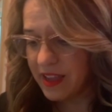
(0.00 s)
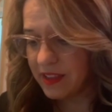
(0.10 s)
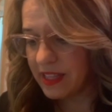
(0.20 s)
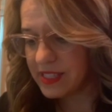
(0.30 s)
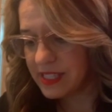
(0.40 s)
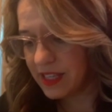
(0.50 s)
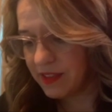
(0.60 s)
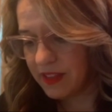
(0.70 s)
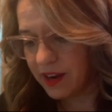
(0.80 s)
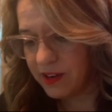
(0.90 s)
Let's see,
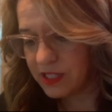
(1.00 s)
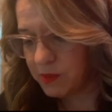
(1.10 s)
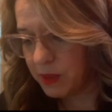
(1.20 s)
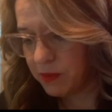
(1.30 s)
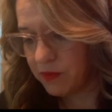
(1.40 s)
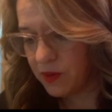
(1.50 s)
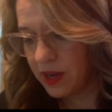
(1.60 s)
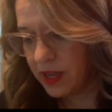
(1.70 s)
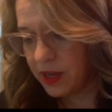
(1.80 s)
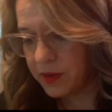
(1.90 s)
there's people
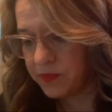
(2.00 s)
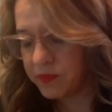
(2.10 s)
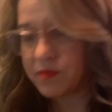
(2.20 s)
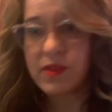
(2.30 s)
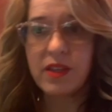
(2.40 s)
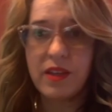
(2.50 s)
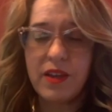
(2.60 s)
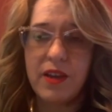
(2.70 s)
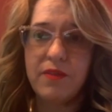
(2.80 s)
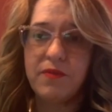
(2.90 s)
from
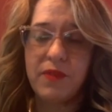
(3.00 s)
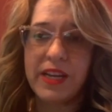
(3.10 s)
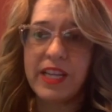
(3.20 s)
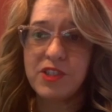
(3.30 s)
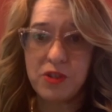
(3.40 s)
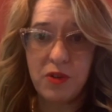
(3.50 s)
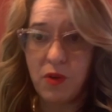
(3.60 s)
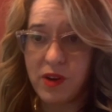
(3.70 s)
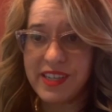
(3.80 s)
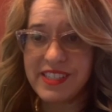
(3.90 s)
uh, financial
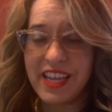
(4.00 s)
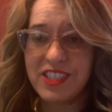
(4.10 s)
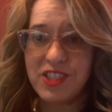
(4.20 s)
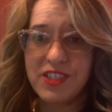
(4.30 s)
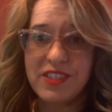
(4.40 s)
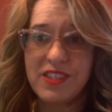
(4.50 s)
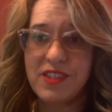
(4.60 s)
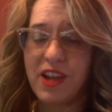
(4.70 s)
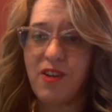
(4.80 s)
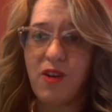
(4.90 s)
organizations.
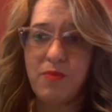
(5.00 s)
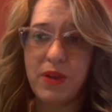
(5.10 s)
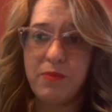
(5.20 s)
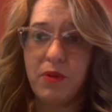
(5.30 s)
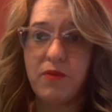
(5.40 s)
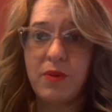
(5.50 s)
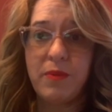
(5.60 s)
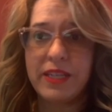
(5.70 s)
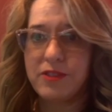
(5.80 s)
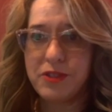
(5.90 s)
There are people from
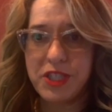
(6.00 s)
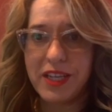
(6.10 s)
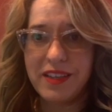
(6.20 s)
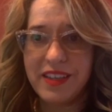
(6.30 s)
Entergy.